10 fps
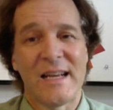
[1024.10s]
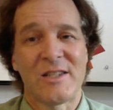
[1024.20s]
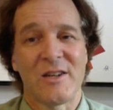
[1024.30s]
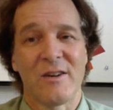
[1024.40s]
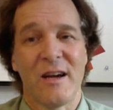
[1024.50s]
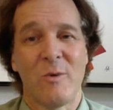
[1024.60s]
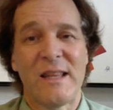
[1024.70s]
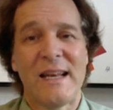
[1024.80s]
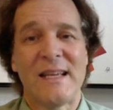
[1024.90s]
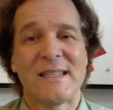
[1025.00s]
nicer, and what
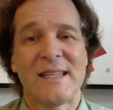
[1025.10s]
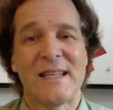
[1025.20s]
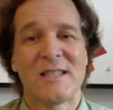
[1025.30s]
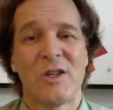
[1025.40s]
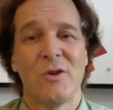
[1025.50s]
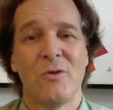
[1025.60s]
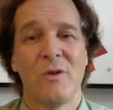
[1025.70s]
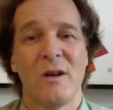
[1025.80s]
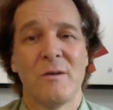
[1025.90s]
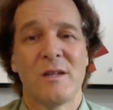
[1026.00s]
that is
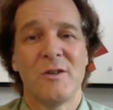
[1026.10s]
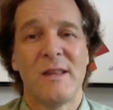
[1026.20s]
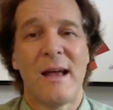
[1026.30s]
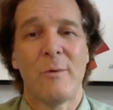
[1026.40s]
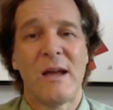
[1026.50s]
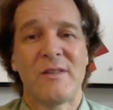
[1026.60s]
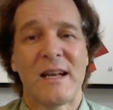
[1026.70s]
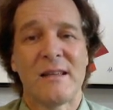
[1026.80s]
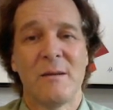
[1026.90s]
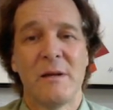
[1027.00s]
to do that, we have to
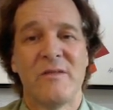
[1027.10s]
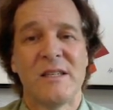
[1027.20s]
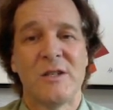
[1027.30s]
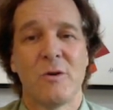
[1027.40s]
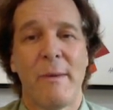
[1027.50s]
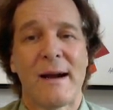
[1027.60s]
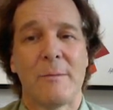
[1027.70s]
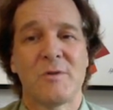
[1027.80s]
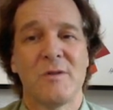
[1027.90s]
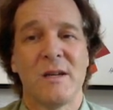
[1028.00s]
take a little bit of a detour back
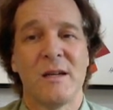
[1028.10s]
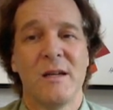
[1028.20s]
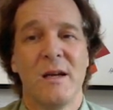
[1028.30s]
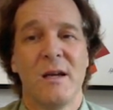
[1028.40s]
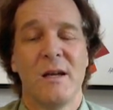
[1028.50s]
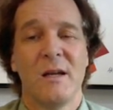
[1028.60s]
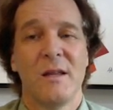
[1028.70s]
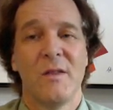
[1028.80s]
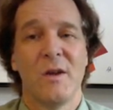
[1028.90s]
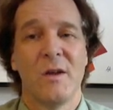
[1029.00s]
up to
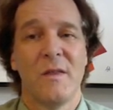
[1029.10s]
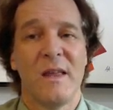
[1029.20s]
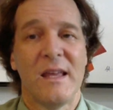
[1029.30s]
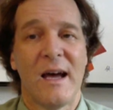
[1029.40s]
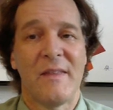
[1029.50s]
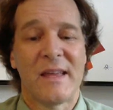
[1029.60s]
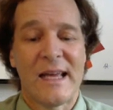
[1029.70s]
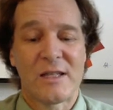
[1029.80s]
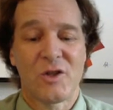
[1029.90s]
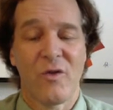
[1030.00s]
the
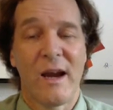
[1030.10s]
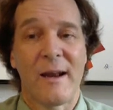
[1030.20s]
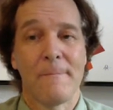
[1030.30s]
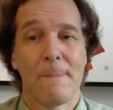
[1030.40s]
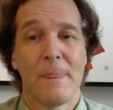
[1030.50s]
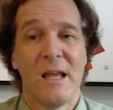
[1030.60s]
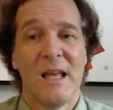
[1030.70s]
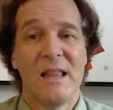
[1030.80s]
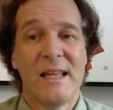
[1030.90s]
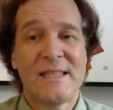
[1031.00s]
get string.
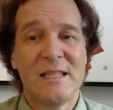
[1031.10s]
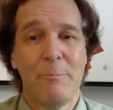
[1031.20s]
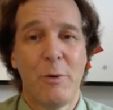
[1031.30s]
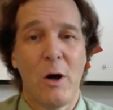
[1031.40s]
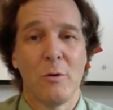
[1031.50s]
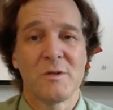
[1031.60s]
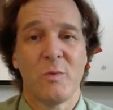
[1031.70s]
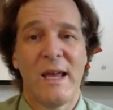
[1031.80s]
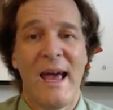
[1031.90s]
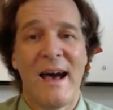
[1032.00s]
Let's suppose
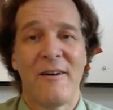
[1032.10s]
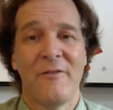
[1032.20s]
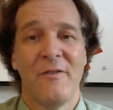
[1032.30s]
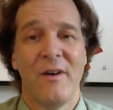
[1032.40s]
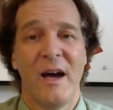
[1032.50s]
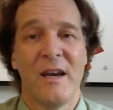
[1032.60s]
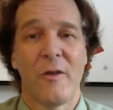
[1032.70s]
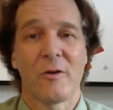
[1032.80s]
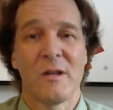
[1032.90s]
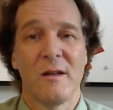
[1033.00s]
we have
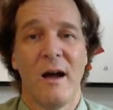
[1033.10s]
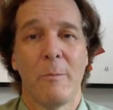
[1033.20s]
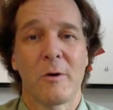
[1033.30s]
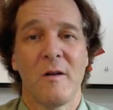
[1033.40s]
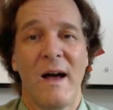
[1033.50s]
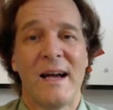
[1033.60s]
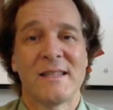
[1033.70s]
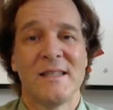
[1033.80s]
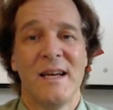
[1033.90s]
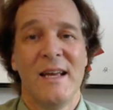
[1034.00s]
another little helper
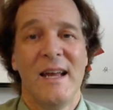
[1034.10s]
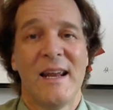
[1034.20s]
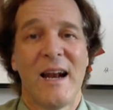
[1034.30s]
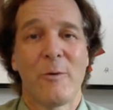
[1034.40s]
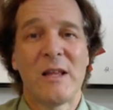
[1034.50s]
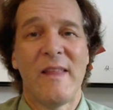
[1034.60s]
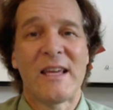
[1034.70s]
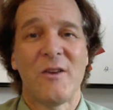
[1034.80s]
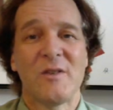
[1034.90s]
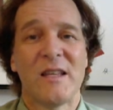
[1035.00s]
class, and I really
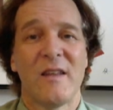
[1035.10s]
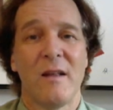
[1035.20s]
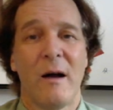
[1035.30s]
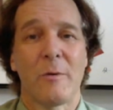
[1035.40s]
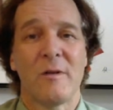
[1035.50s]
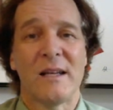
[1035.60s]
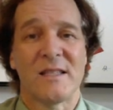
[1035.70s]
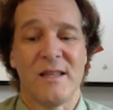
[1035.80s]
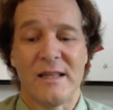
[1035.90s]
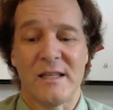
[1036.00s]
like using little helper
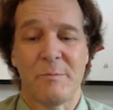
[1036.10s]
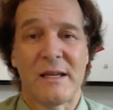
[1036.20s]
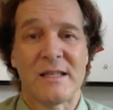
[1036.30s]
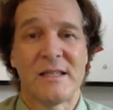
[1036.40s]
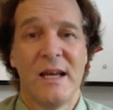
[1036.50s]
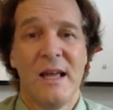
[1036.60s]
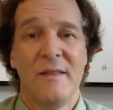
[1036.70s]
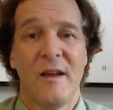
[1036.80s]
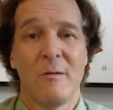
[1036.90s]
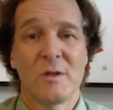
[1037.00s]
classes like this because
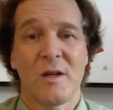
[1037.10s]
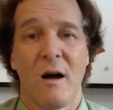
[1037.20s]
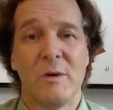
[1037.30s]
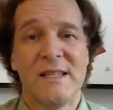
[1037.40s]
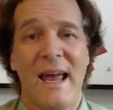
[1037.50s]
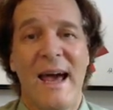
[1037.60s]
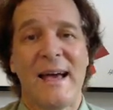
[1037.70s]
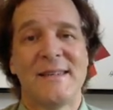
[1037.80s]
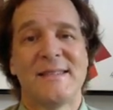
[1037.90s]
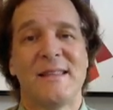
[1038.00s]
they almost always
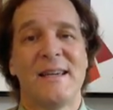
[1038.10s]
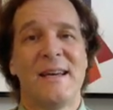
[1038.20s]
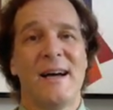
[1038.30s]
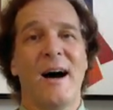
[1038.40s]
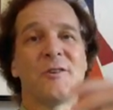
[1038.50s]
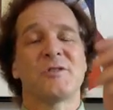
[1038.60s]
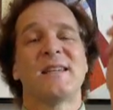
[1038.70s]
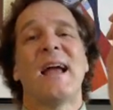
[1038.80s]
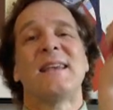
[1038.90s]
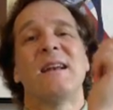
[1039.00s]
add to the
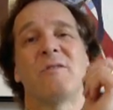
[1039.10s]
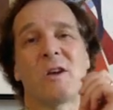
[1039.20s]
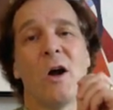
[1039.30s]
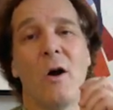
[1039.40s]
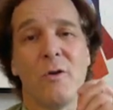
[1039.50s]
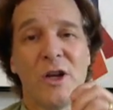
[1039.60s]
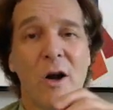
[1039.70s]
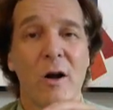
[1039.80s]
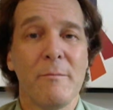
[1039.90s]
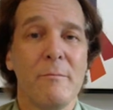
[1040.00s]
understanding of the code. You
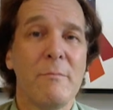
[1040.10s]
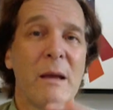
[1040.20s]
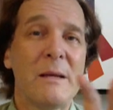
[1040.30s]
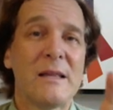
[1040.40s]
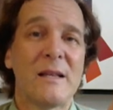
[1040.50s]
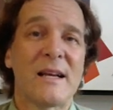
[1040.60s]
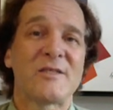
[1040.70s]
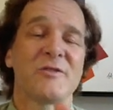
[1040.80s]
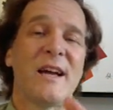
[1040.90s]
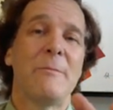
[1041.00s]
know, maybe a little
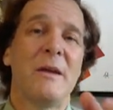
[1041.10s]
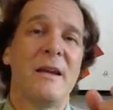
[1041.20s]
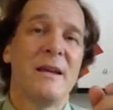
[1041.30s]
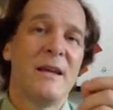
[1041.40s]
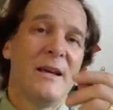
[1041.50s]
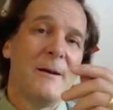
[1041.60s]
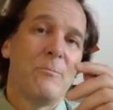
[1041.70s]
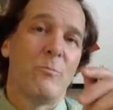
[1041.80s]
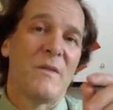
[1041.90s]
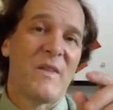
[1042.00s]
extra typing,
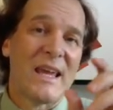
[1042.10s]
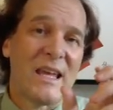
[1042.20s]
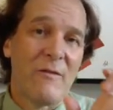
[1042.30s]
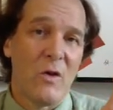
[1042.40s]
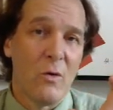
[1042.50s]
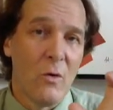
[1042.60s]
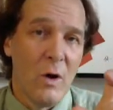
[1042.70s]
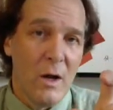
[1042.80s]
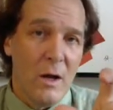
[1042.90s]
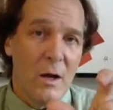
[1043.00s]
but
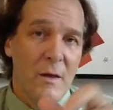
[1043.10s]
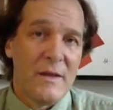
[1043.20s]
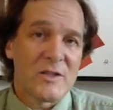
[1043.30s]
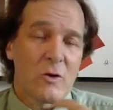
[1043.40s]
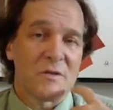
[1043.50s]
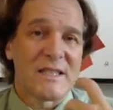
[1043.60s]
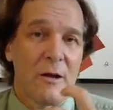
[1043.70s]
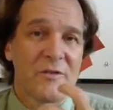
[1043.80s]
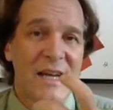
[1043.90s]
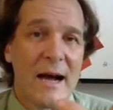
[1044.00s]
they sort of
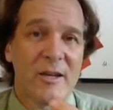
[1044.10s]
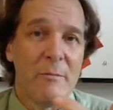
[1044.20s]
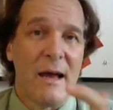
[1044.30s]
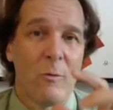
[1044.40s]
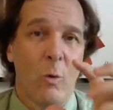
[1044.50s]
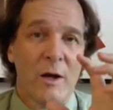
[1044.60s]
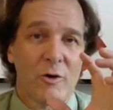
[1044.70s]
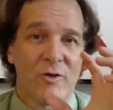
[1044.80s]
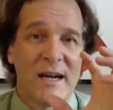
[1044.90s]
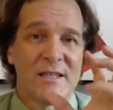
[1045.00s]
self-document what
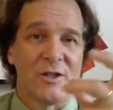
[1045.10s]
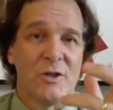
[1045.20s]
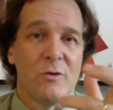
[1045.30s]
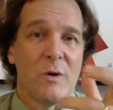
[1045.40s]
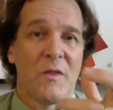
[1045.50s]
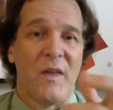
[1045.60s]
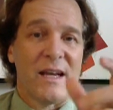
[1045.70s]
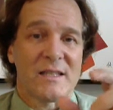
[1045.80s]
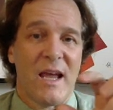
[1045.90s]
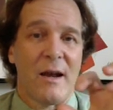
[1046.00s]
you're trying to do with
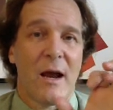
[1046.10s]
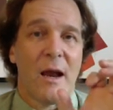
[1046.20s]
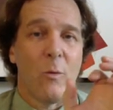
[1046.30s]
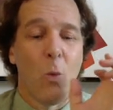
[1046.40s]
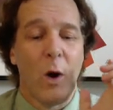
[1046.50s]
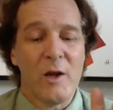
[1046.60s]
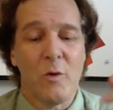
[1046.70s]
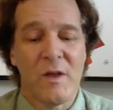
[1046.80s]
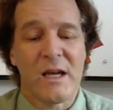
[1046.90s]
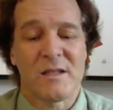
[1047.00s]
things and what
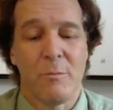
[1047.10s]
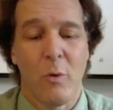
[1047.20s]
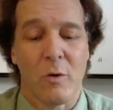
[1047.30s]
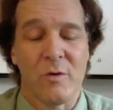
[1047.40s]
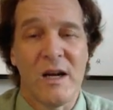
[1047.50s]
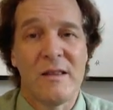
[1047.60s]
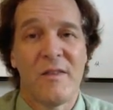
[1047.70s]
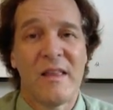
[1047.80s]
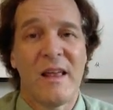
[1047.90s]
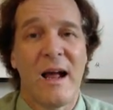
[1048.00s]
you think is important. And the
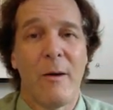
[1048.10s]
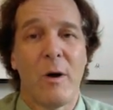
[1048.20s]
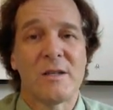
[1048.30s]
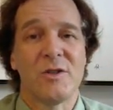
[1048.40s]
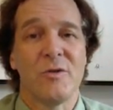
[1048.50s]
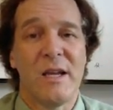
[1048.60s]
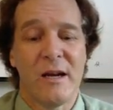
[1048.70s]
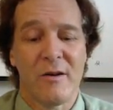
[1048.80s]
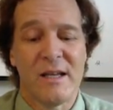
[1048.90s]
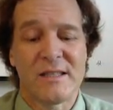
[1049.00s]
thing that I want to do
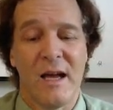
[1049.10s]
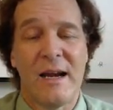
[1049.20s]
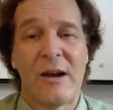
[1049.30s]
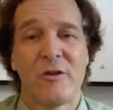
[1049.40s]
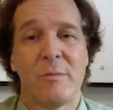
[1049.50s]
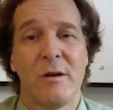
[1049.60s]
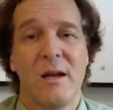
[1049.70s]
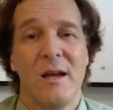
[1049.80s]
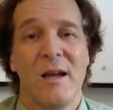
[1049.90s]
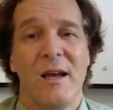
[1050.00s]
here is an attribute.
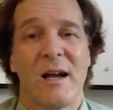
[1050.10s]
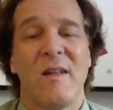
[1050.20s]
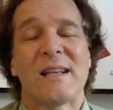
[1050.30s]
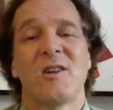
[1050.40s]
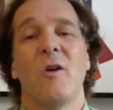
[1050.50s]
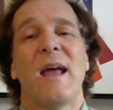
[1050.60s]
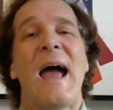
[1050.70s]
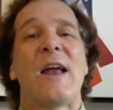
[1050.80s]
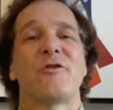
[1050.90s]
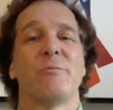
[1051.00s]
A class called
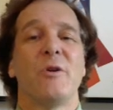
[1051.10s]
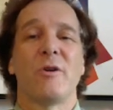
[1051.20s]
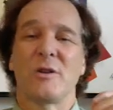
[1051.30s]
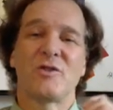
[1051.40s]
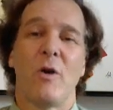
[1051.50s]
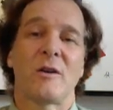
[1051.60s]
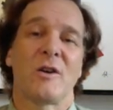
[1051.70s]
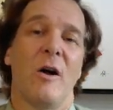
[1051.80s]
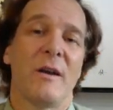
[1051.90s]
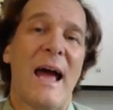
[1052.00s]
attribute or a struct
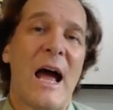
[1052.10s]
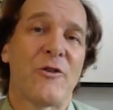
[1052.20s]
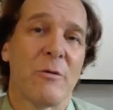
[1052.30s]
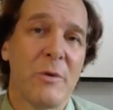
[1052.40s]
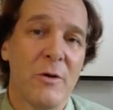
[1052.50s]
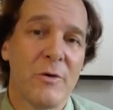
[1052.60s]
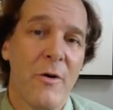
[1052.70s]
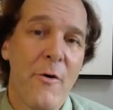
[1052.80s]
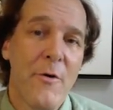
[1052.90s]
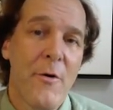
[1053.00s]
called attribute.
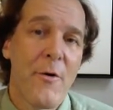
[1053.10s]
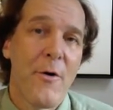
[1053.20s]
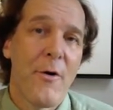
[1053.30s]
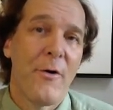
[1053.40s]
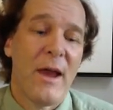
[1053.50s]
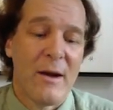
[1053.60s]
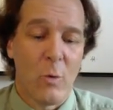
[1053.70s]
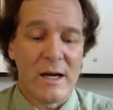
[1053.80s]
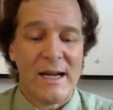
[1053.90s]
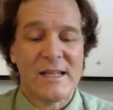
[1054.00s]
And
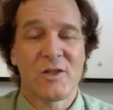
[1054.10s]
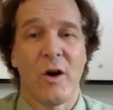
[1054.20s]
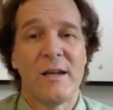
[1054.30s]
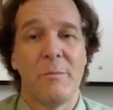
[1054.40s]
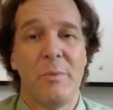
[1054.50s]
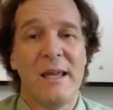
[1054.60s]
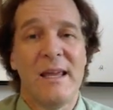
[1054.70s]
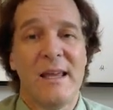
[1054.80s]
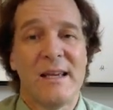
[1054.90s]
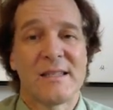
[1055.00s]
what it is going to
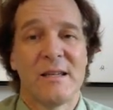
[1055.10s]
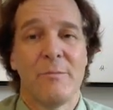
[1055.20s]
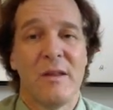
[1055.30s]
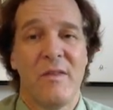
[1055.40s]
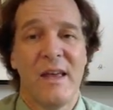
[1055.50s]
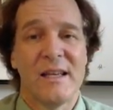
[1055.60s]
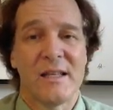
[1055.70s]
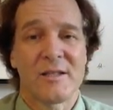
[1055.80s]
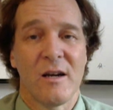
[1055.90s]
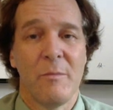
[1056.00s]
be is simply
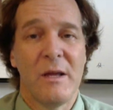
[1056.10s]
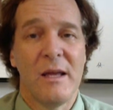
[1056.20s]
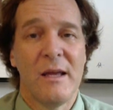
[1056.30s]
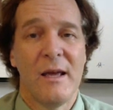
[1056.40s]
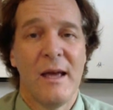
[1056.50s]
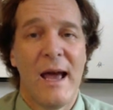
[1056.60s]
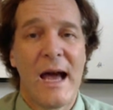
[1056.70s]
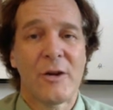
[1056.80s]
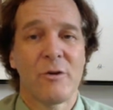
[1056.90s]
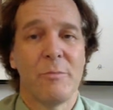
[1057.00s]
this. It's going to be
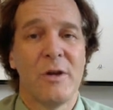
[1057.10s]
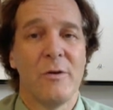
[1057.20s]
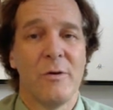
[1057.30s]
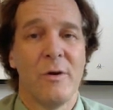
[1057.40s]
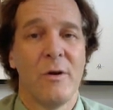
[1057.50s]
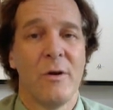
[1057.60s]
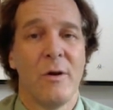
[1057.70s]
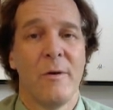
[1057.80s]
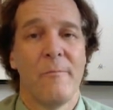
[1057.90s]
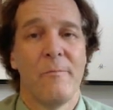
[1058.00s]
attribute,
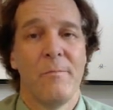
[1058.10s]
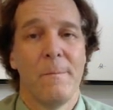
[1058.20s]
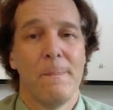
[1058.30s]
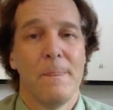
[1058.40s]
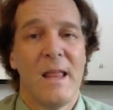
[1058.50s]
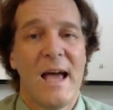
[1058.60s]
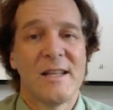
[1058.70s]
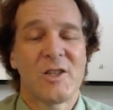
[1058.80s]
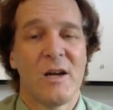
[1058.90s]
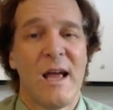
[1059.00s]

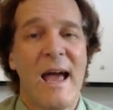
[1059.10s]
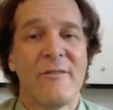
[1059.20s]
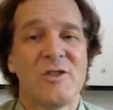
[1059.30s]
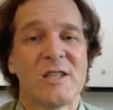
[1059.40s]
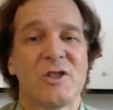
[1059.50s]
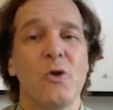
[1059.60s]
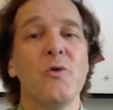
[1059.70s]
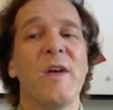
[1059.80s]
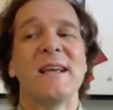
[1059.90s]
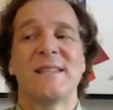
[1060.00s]
and it's going to have just
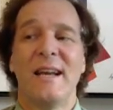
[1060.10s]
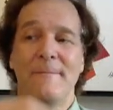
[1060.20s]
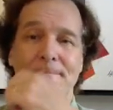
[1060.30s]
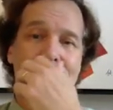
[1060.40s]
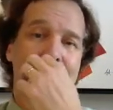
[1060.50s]
two things in it.